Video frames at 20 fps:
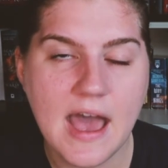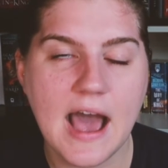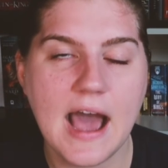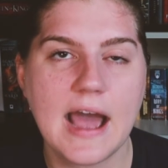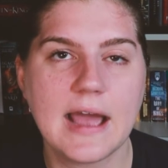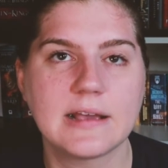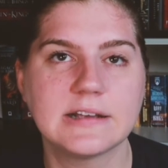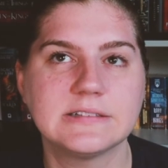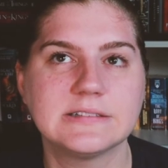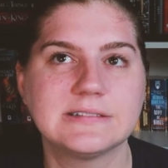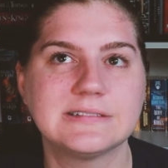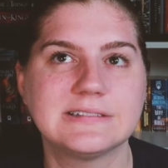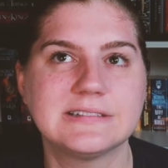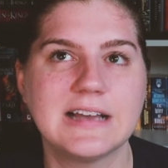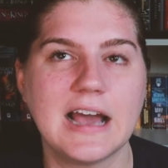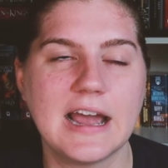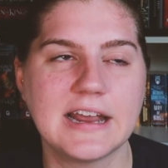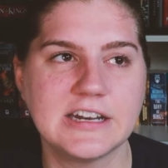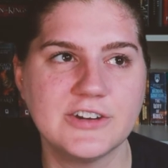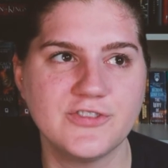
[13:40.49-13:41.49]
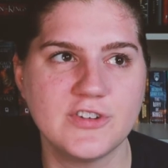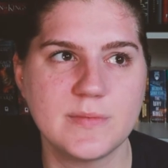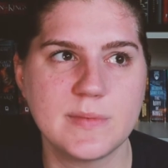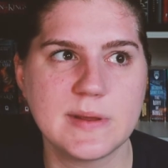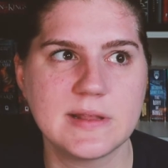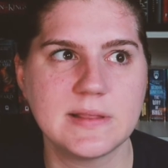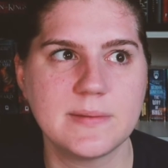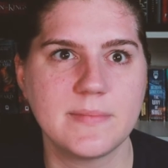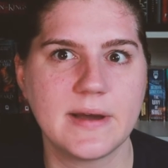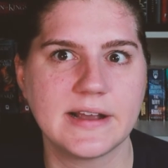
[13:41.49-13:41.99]
I kind of am
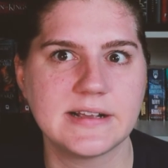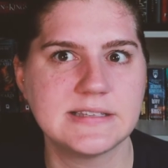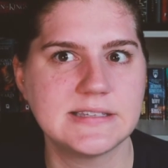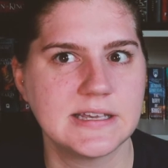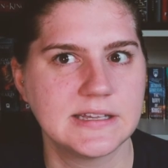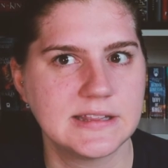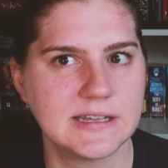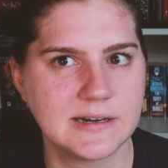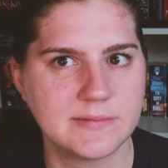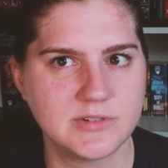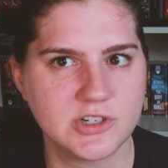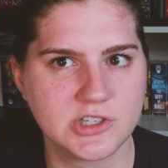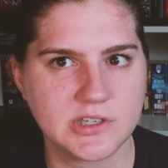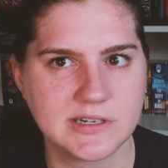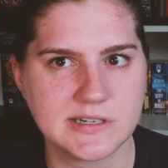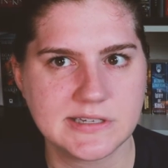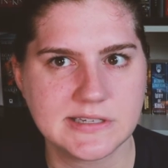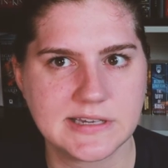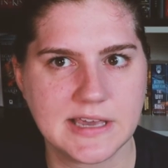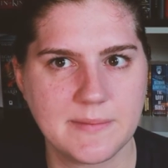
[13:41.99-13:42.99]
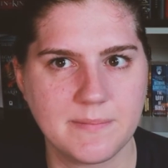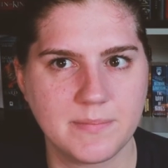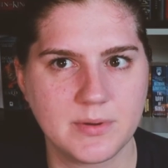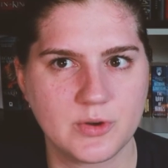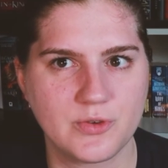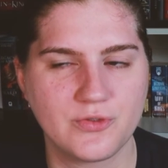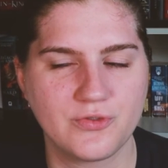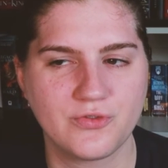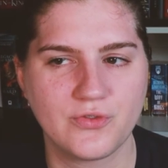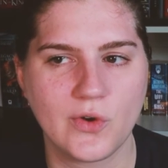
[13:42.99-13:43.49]
in the mindset that I'm just going to skip
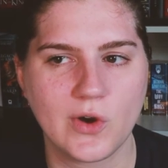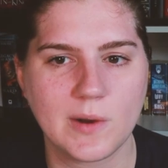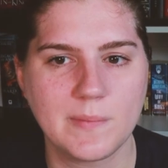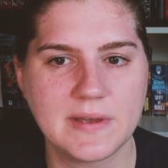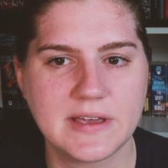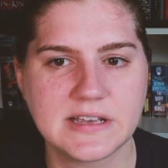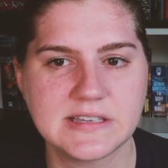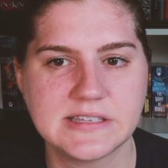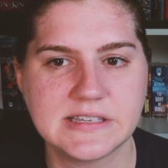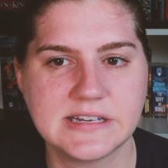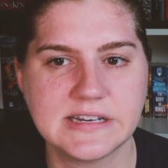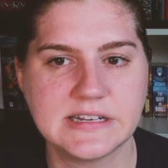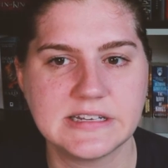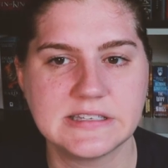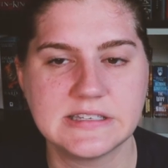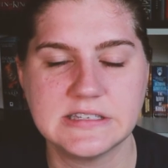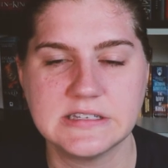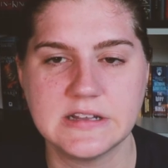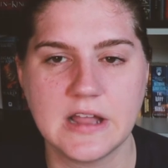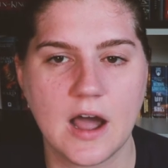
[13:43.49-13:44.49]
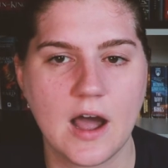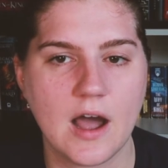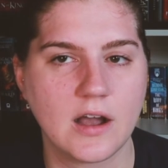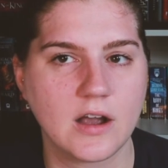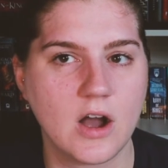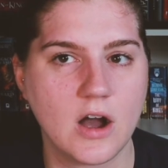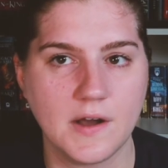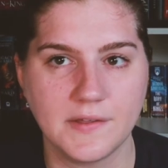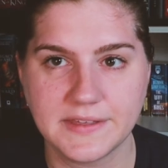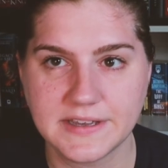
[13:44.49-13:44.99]
book 4 because it is
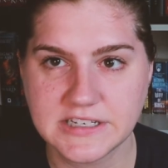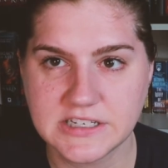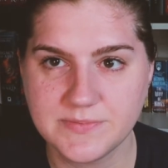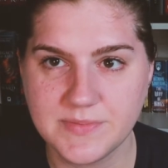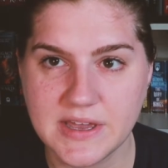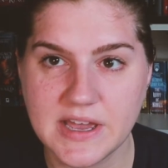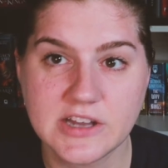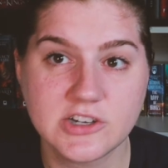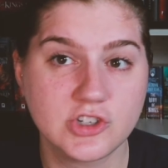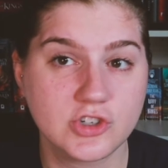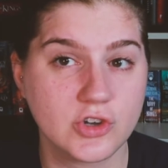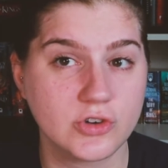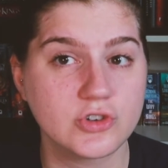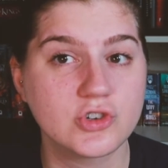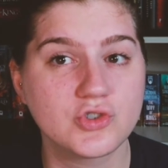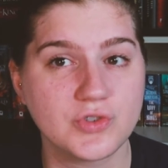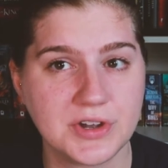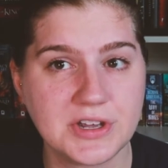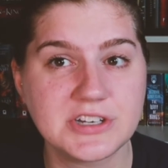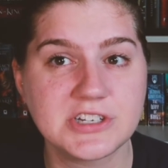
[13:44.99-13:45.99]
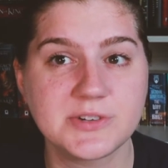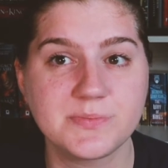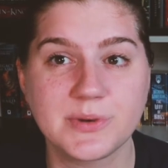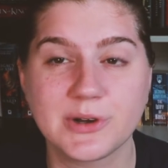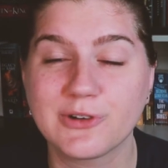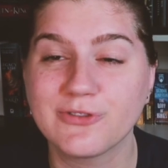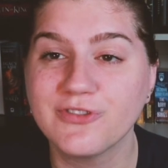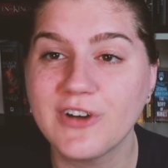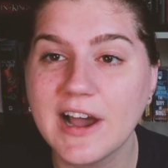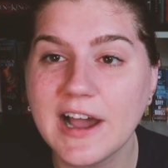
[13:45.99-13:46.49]
not calling to me and just go straight into
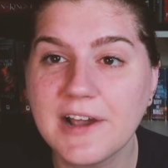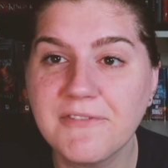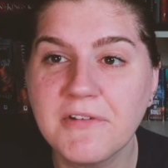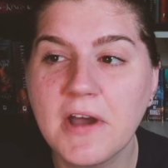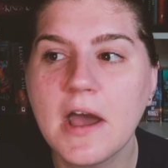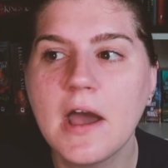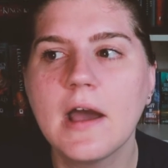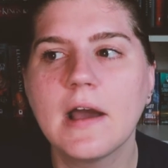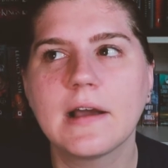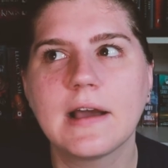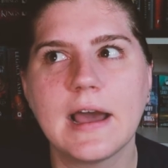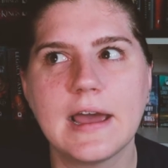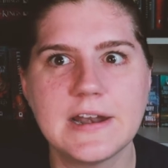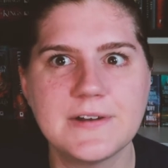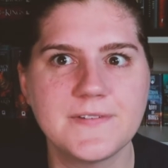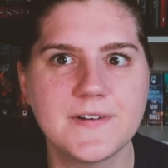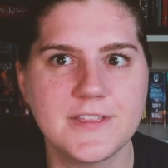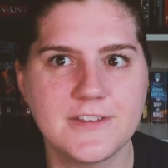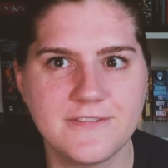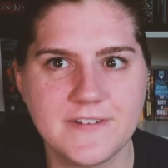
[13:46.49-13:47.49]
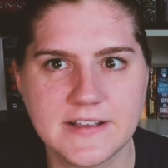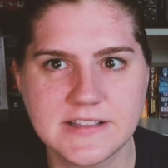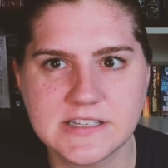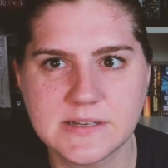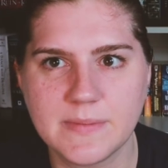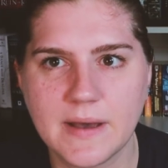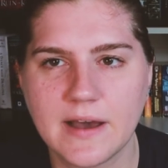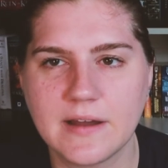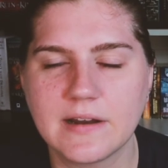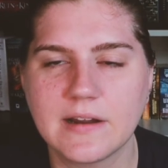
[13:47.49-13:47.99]
book 5. Kind of on the fence
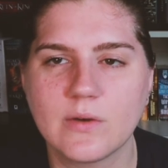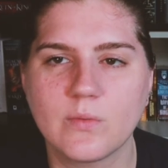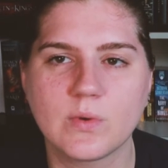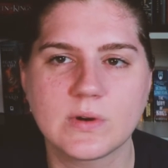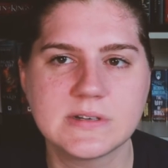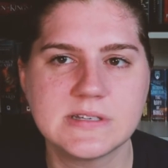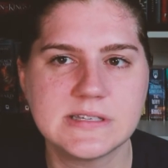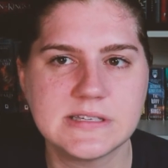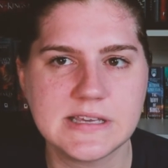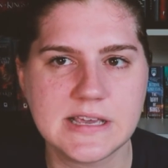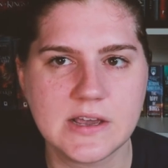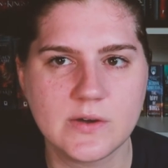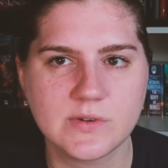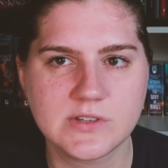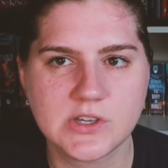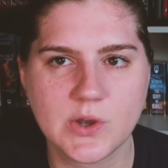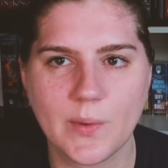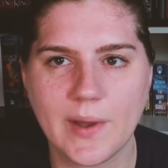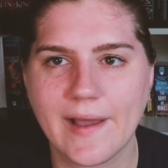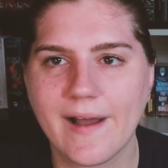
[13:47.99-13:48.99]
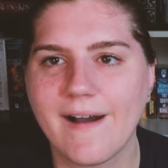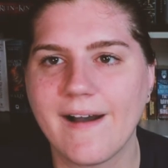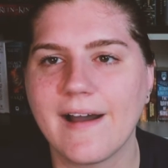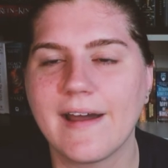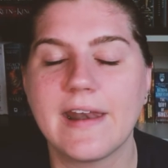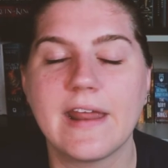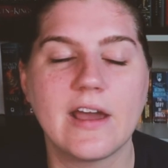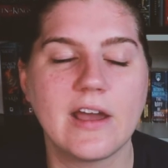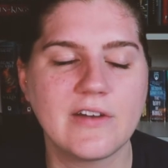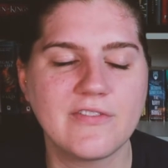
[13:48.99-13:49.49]
about it. We're seeing what's going
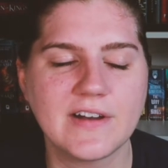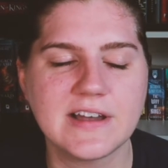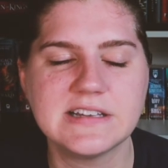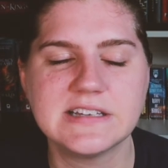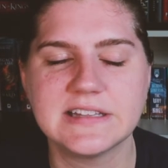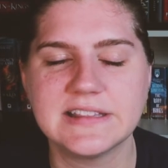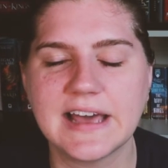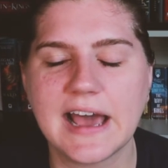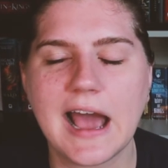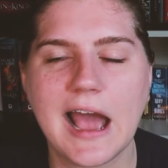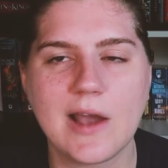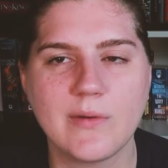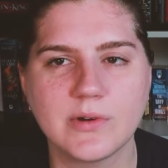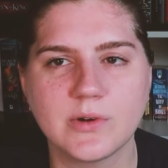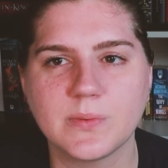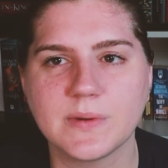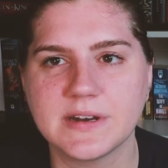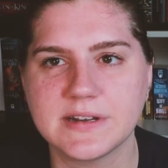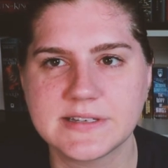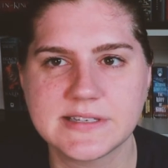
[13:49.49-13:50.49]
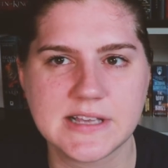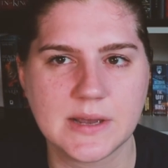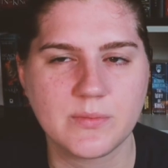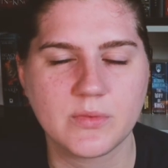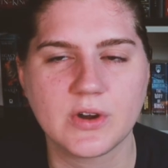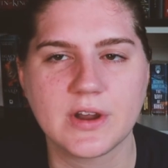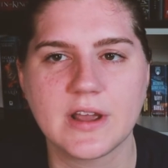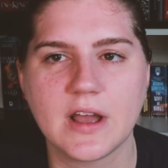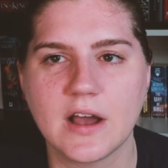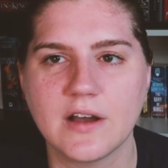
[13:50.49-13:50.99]
on. If I did that, I would read a
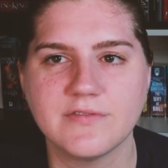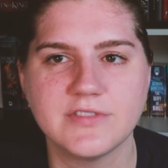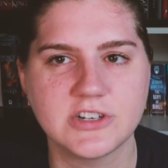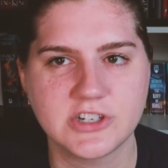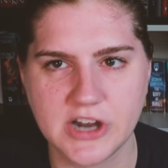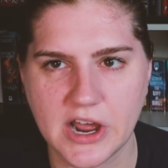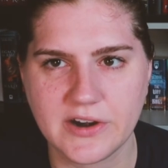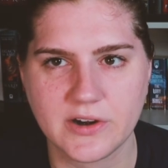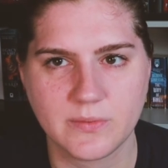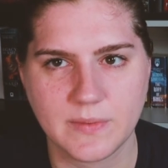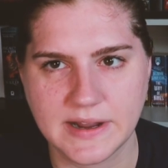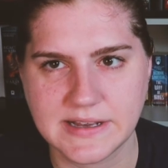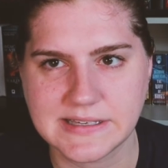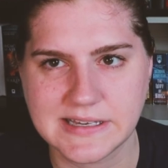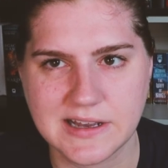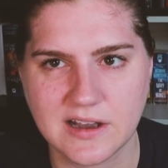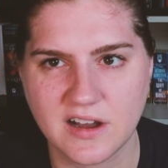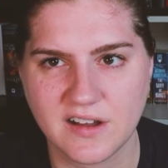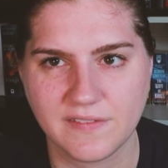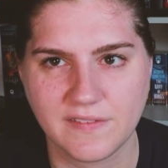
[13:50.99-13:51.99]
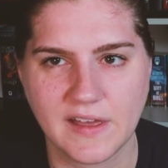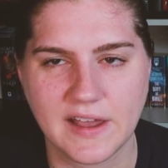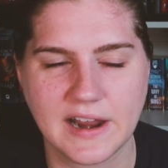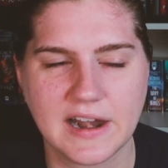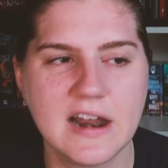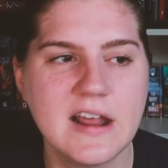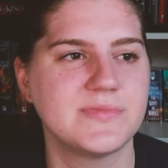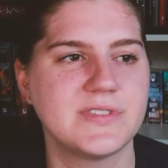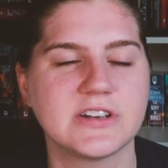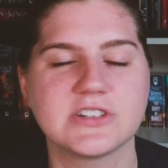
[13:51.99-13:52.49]
summary of The Shadow Rising
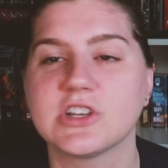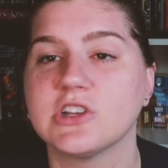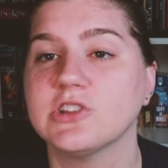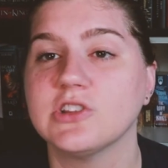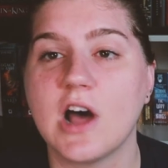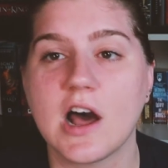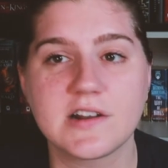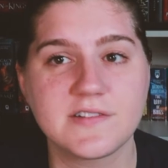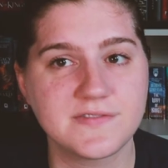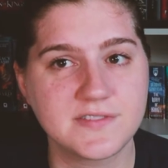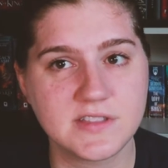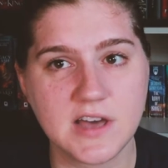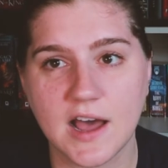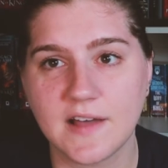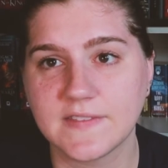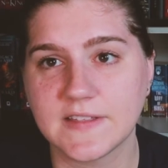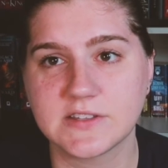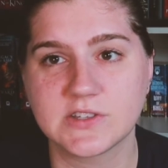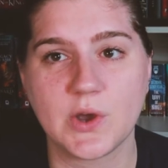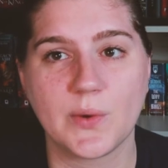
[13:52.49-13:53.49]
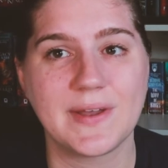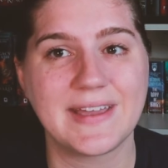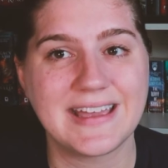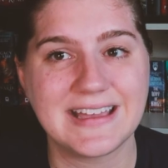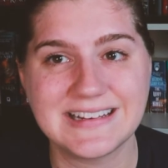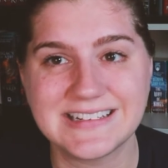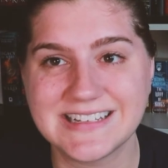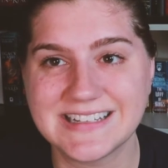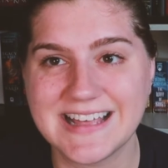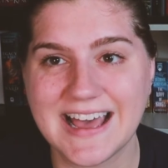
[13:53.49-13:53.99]
online. There's a lot of thought that's going
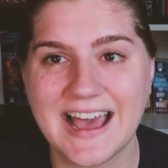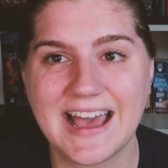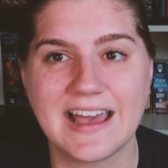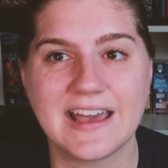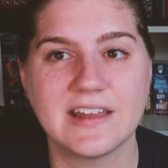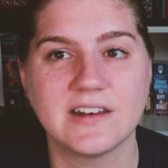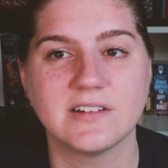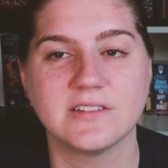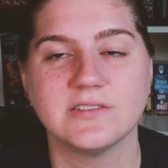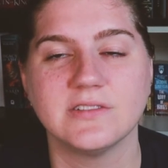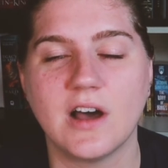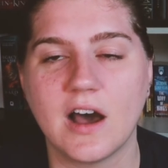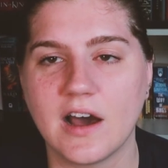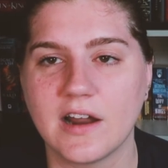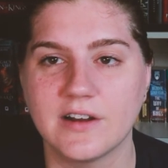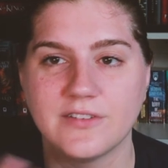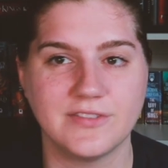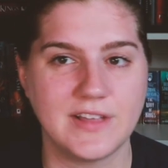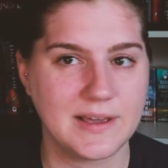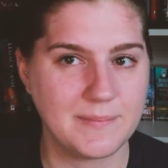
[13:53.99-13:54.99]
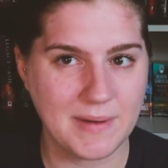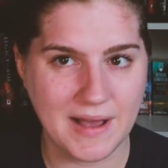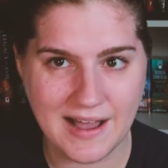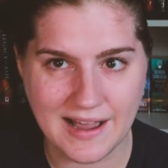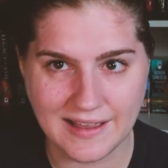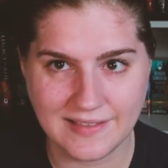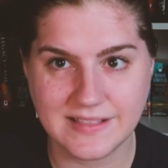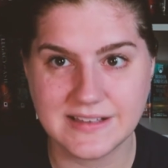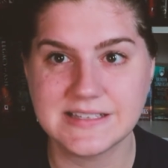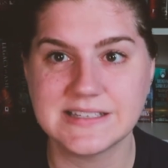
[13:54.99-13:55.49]
into that and a lot of like
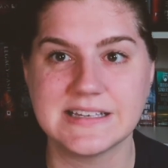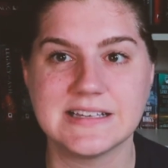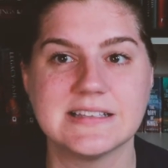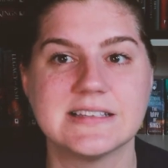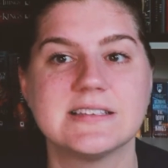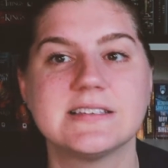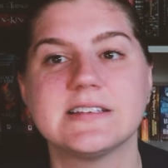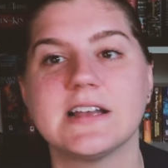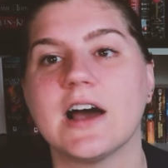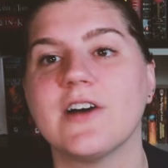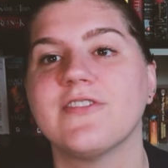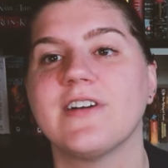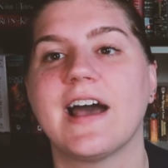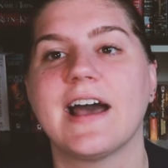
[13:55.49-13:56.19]
behind the scenes stuff